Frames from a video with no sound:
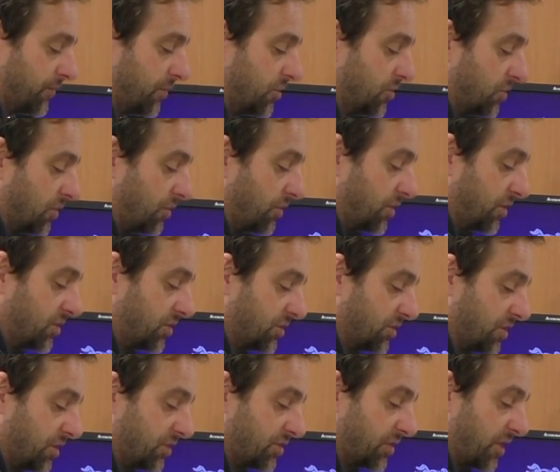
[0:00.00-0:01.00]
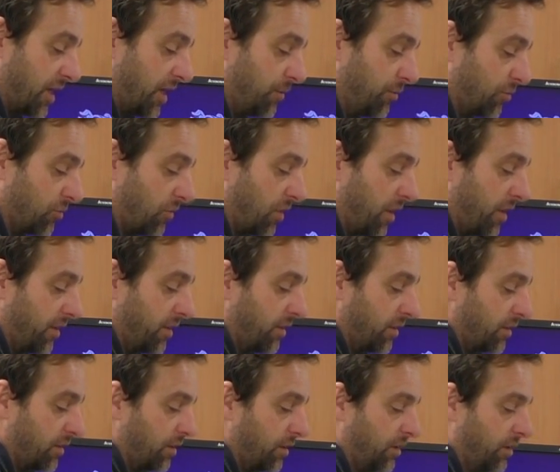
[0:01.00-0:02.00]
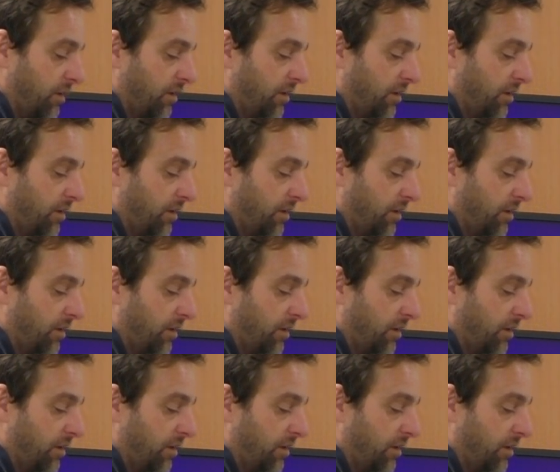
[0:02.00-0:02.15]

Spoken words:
So this is this cable right here.